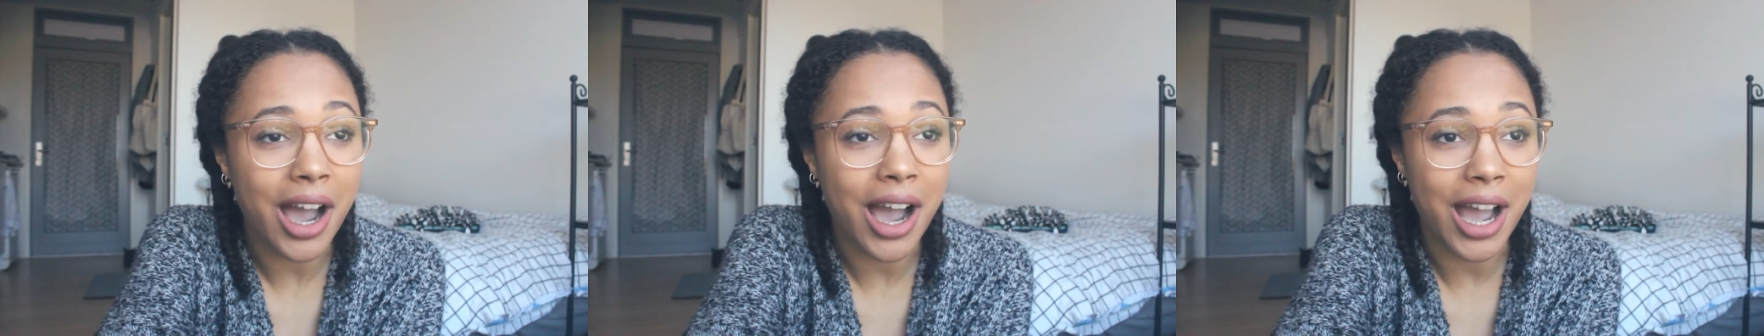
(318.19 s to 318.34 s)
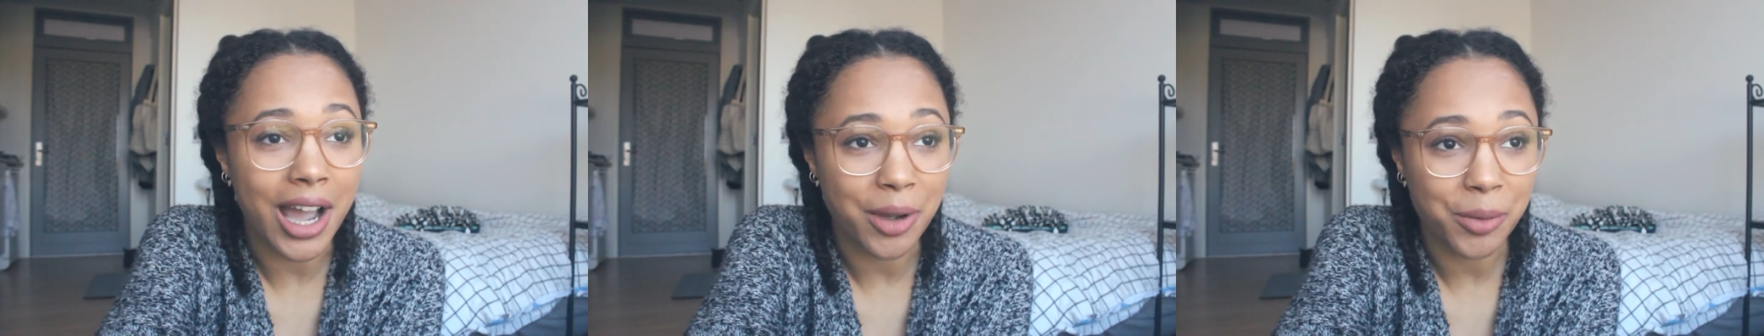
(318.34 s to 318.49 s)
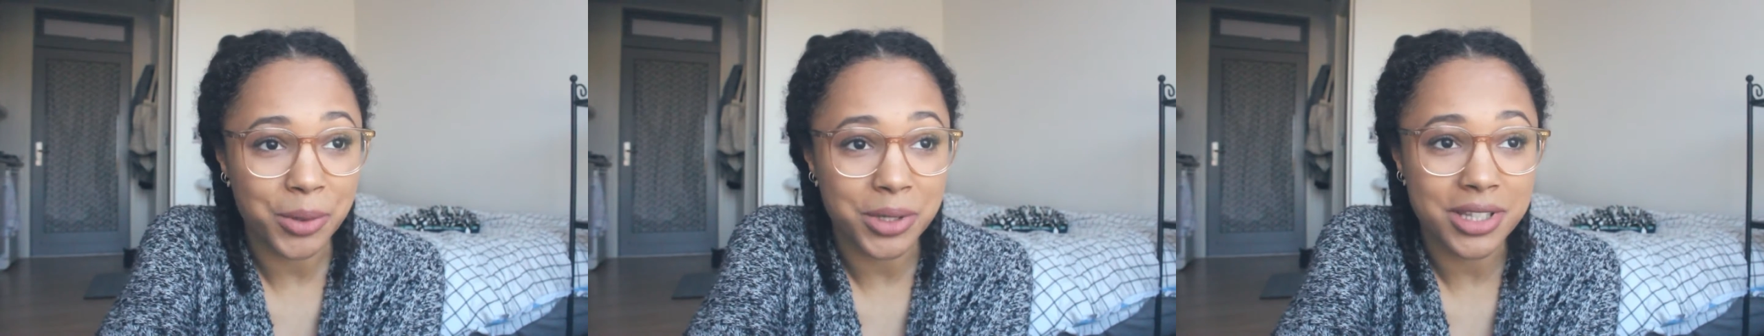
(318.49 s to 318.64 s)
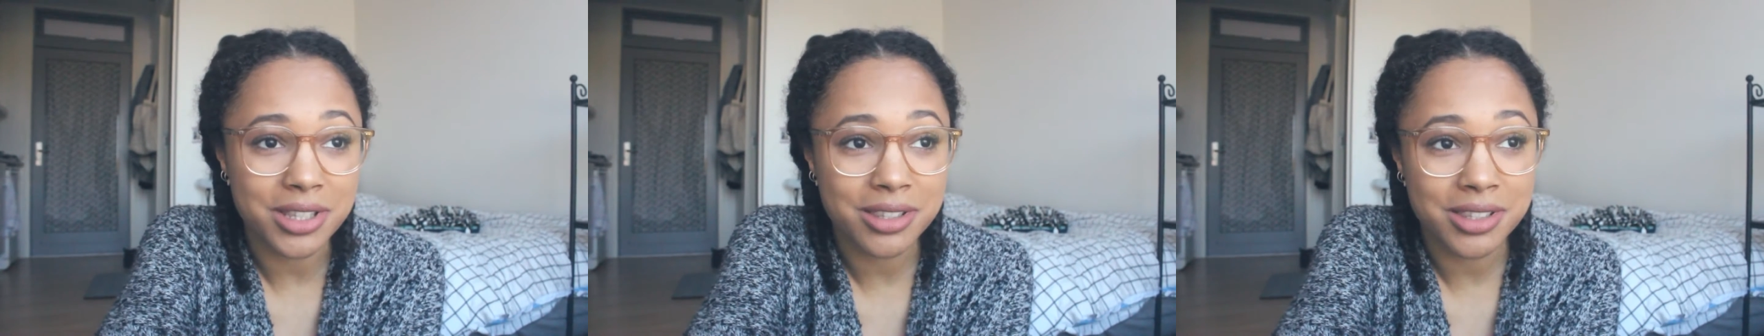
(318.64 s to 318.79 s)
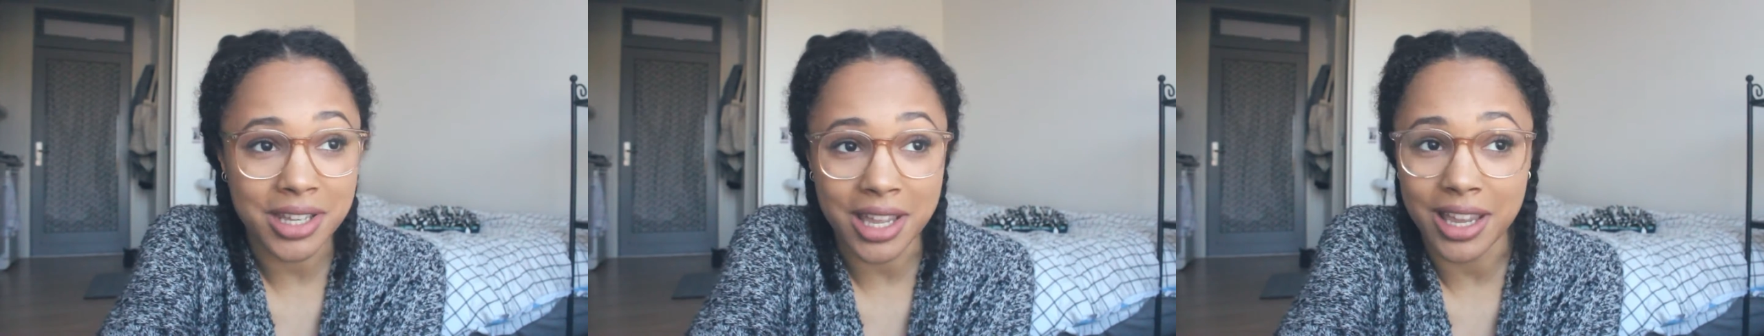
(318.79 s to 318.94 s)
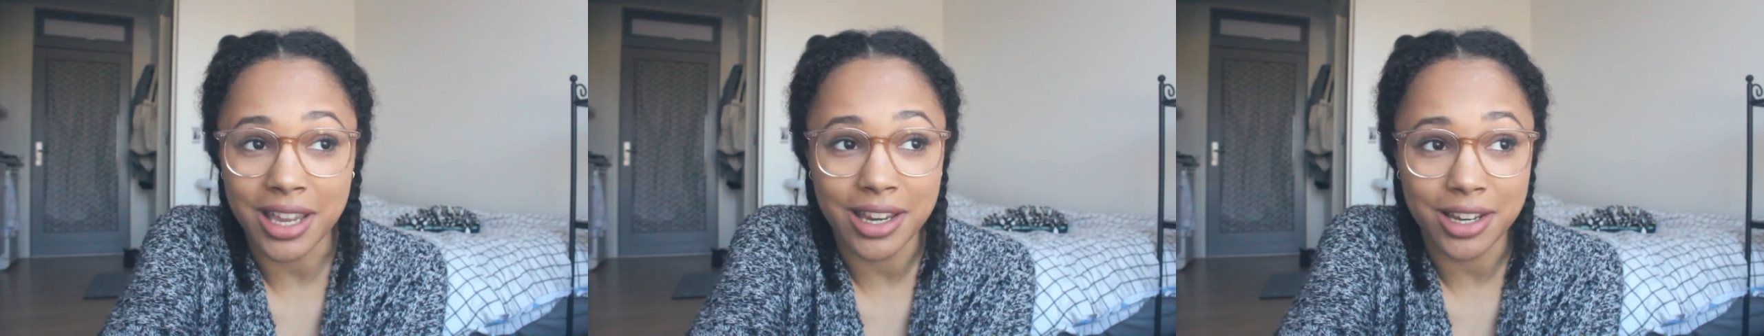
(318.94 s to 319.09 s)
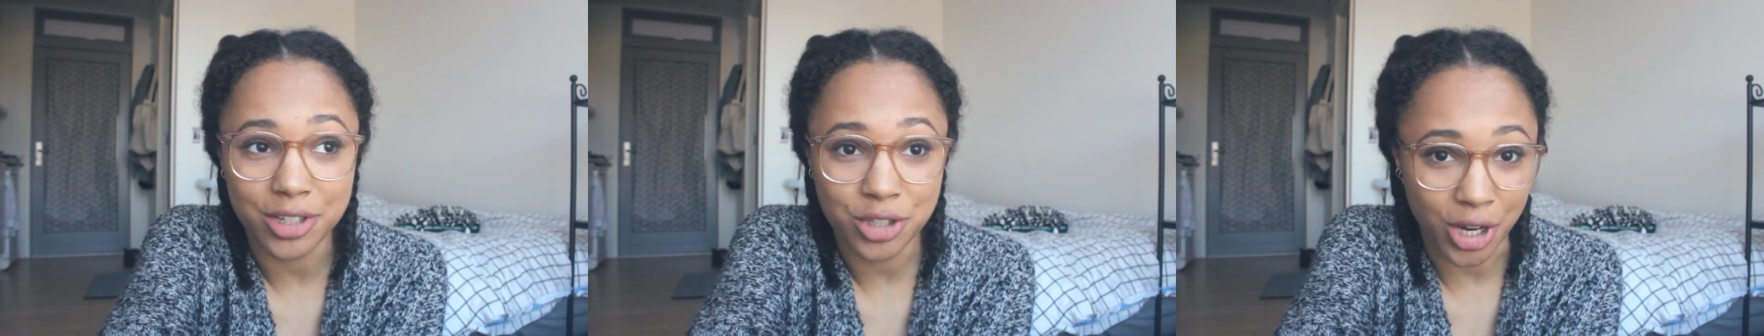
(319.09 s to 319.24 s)
I would
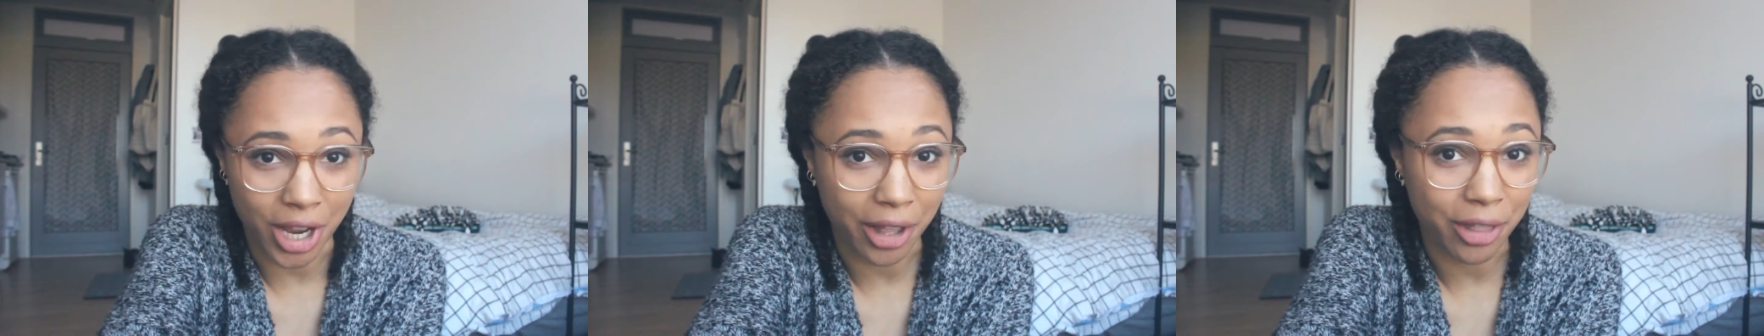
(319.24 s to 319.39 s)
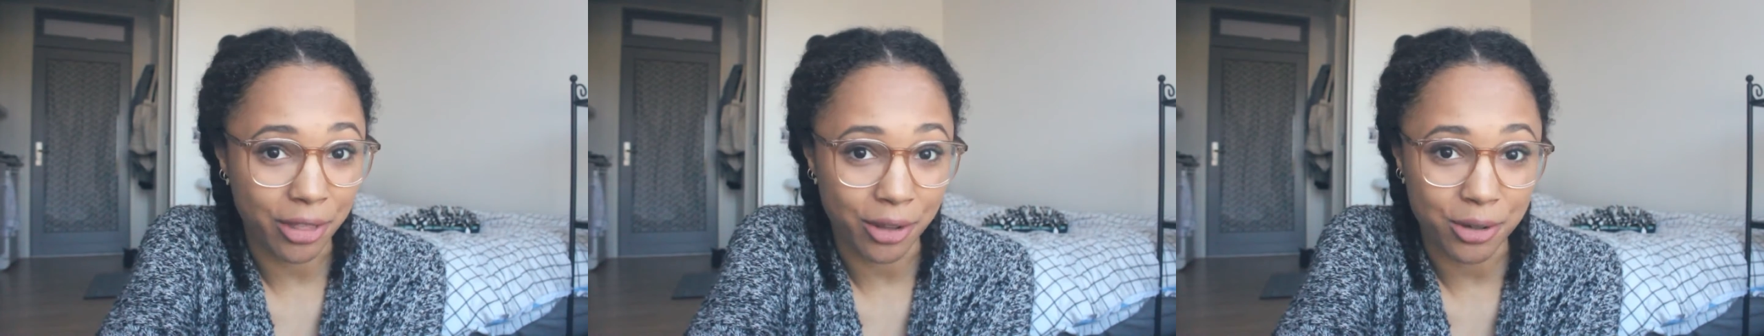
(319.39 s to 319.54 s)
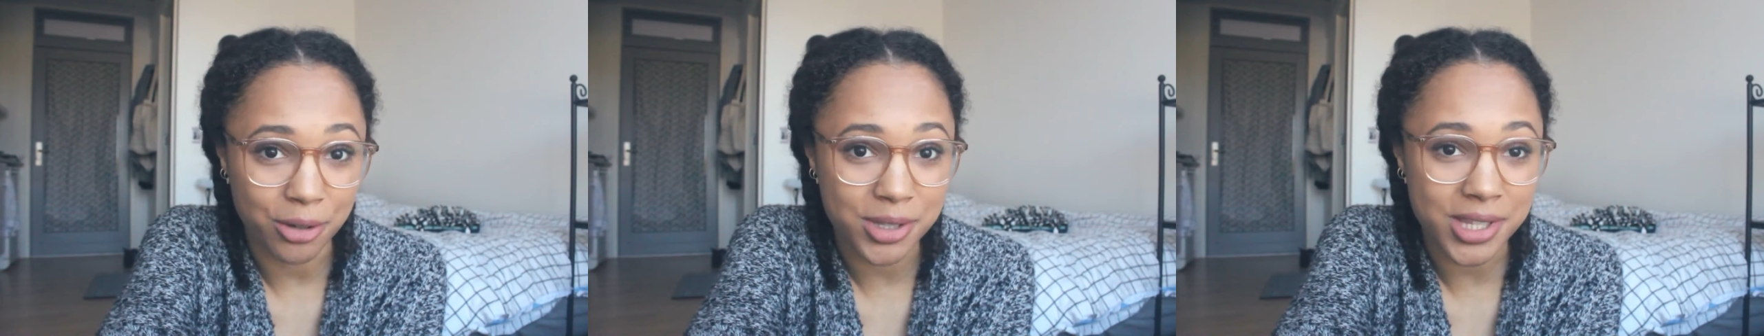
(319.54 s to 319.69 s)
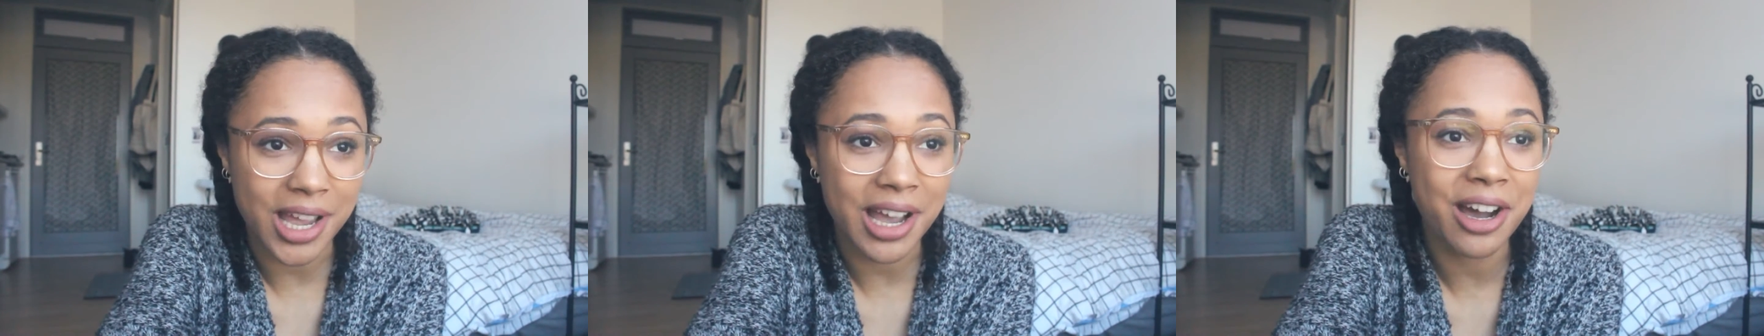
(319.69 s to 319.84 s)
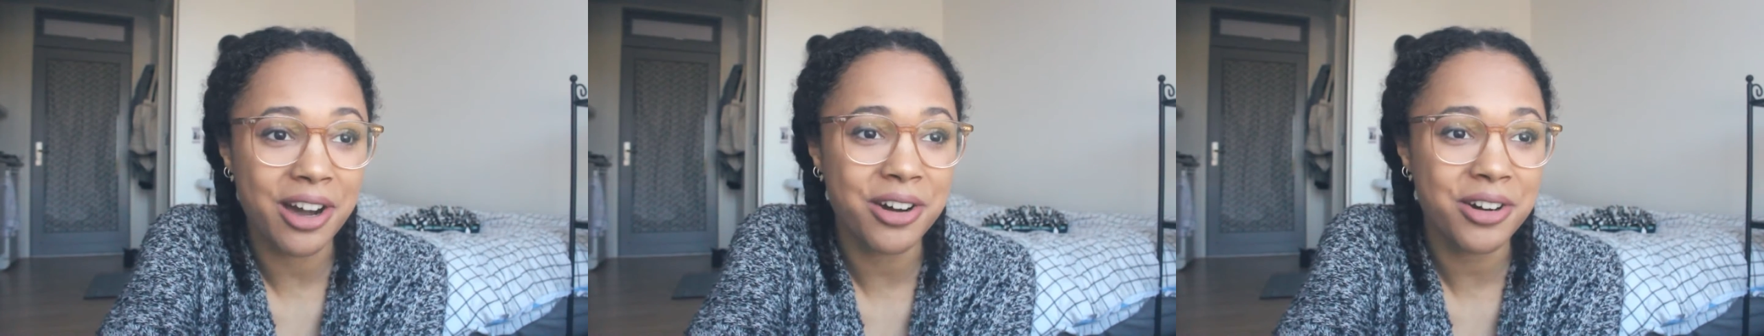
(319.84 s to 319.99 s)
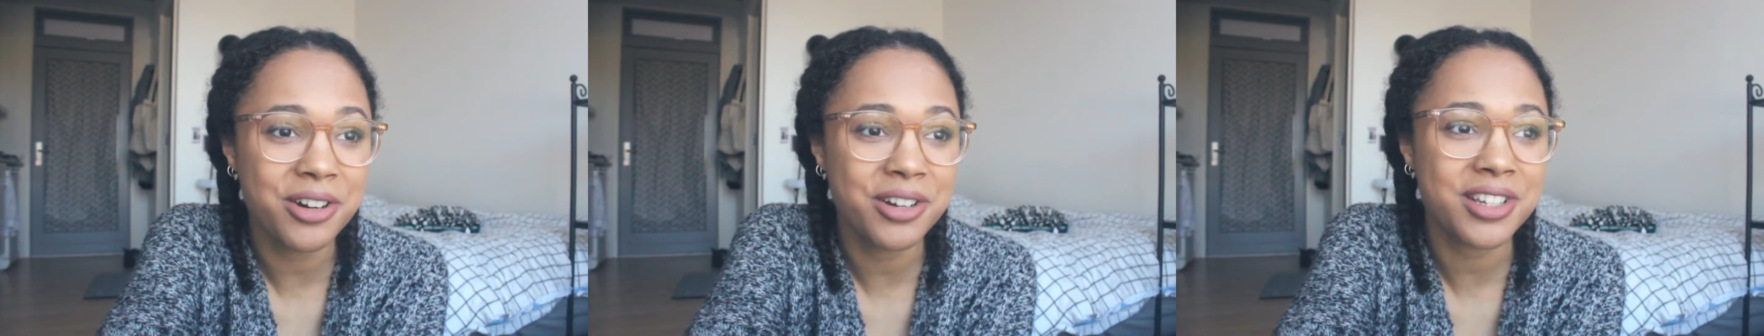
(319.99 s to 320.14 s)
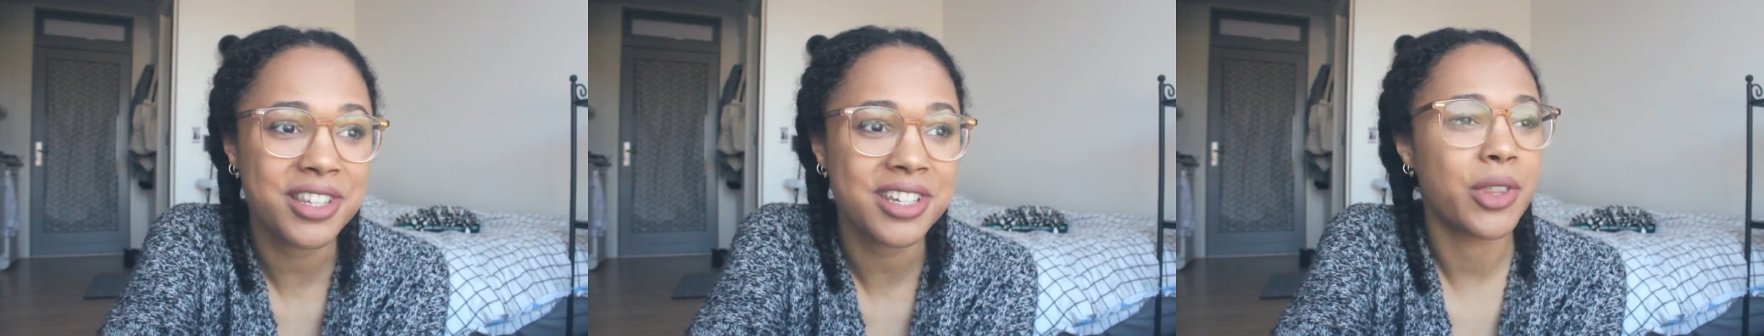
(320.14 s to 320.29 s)
say check those
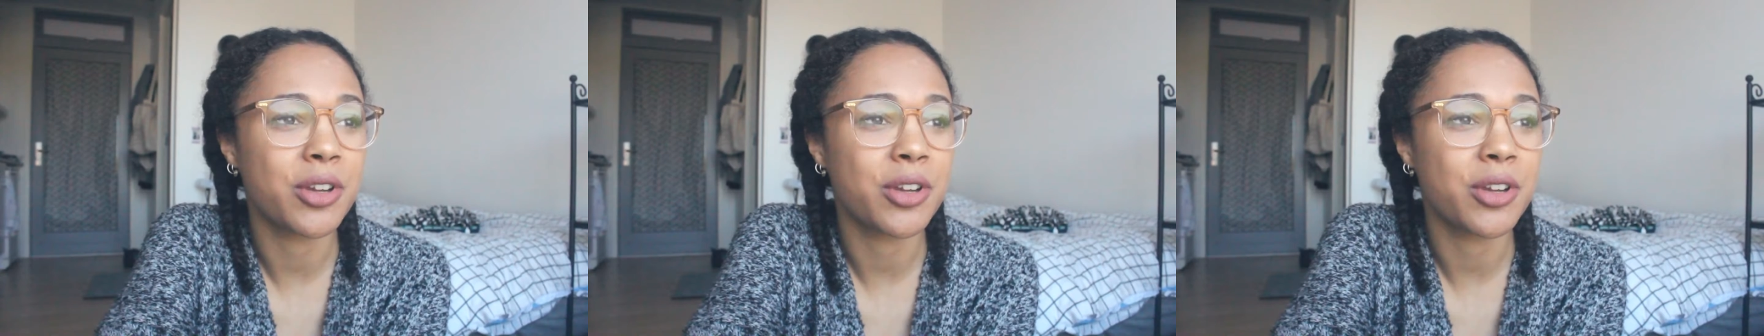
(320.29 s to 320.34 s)
out.